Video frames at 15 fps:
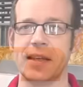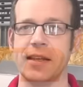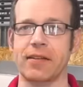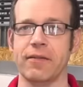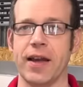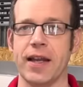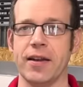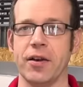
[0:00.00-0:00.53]
in the
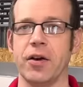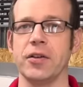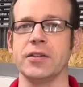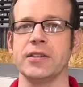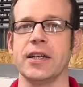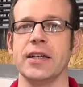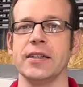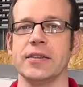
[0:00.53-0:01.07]
van, on
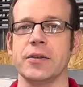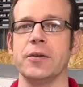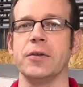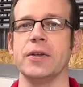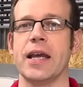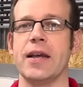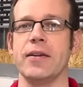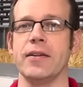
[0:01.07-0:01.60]
site, or
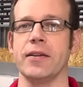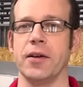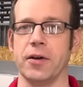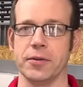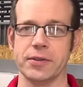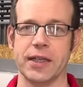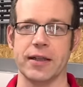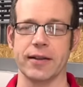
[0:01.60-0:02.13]
down at the
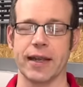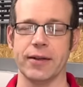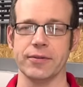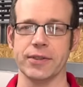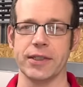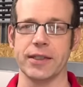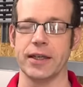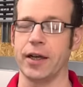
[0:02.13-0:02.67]
wholesale
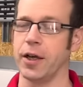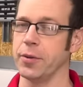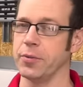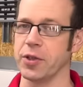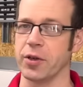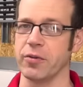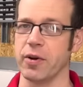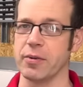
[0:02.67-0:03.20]
counter, I'm
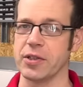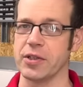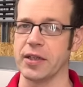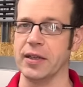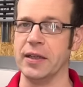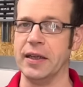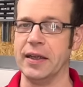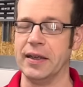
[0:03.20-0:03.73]
Joe
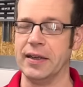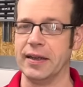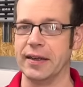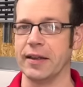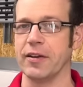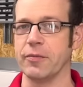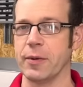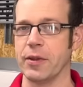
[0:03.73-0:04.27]
Robinson, and
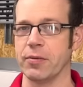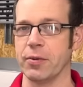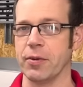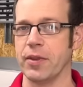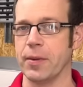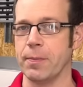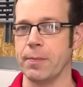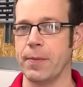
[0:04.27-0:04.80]
I've been through
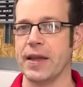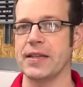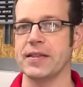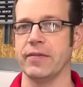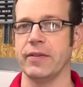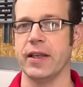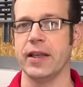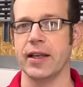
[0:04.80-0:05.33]
the best
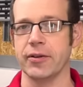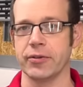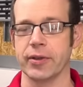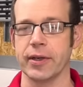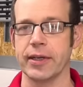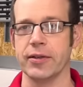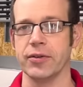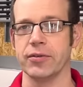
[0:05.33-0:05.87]
of the
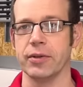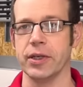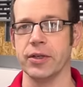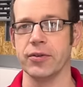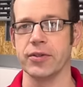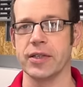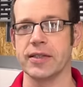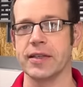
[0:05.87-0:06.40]
electrical industry
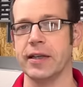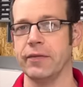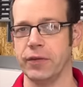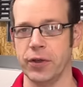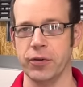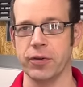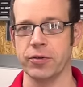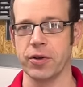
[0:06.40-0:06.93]
news to save
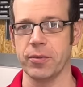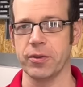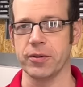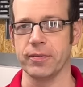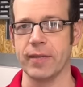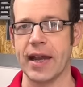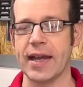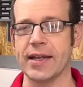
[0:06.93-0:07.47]
you the
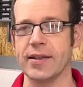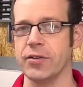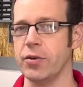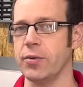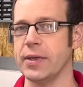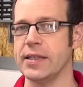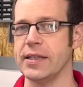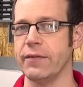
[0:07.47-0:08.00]
trouble. And as
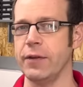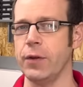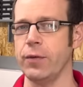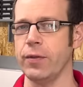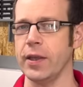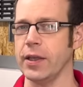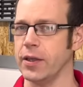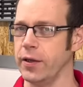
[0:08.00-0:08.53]
always, if you
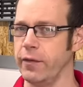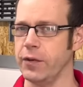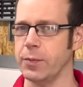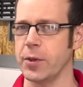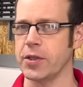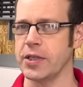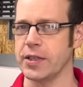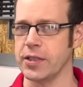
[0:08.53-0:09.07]
think you've
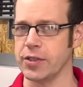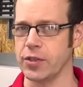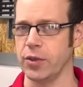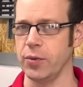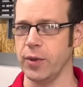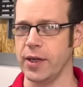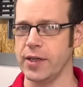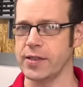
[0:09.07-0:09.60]
spotted the two
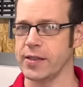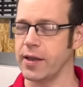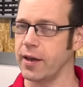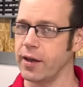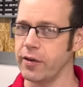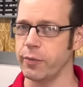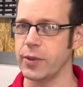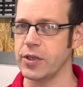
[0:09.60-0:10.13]
words that
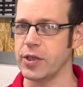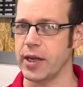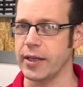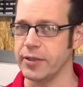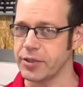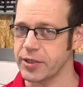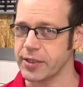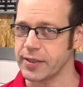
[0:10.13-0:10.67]
I've been
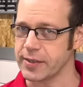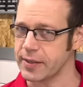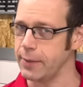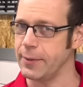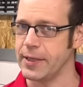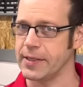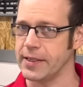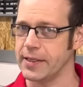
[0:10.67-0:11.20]
challenged to slip
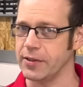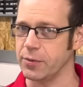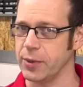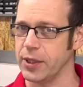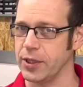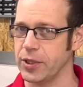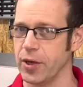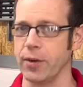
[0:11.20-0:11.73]
into this
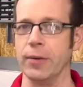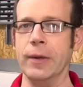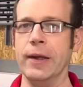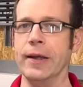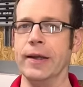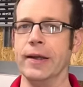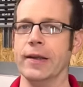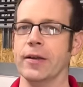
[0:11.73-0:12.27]
week's show,
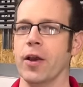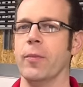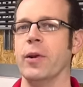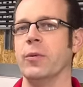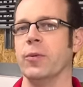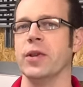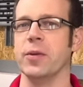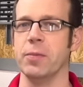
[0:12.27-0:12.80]

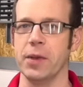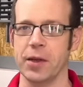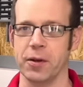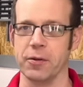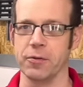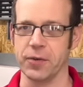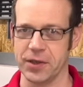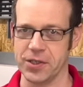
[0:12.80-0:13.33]
comment with them
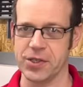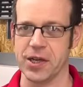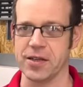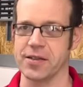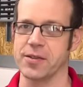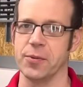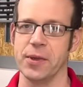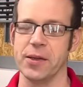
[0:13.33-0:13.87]
below for the
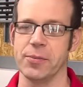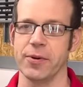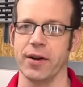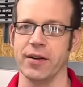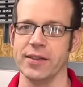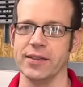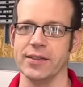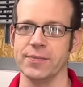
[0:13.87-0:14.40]
chance to win a
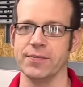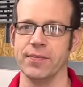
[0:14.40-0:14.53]
prize.